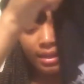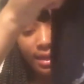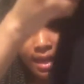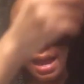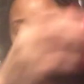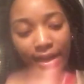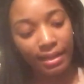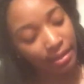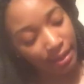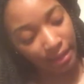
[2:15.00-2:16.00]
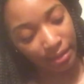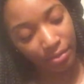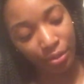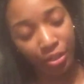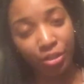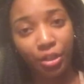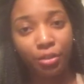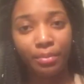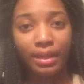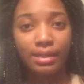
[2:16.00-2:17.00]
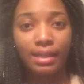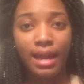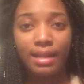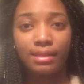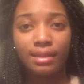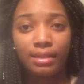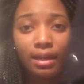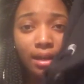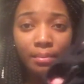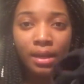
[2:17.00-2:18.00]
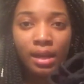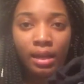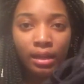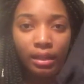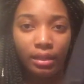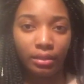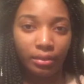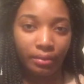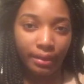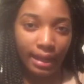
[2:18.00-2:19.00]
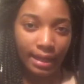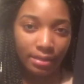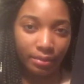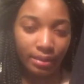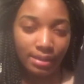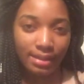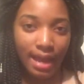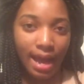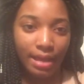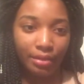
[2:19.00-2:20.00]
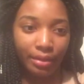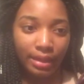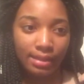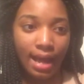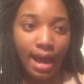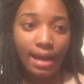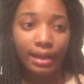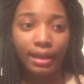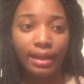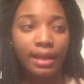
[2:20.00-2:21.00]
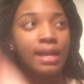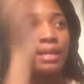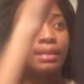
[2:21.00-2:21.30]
And yeah, I thought this was just cute because it has these um little things on the side, and you can tie it